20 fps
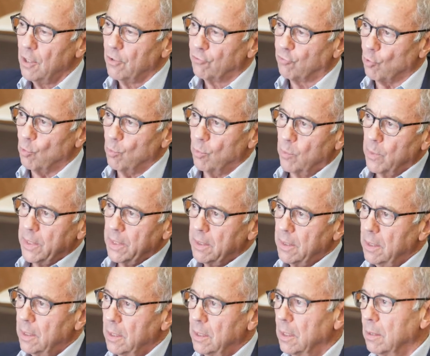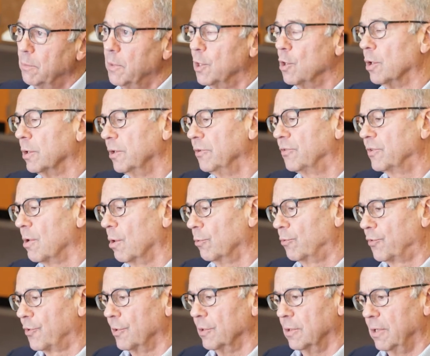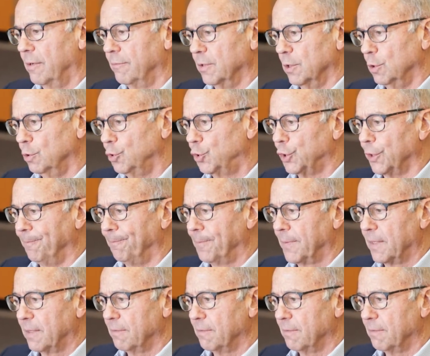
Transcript: So we, we call this cultural evolution.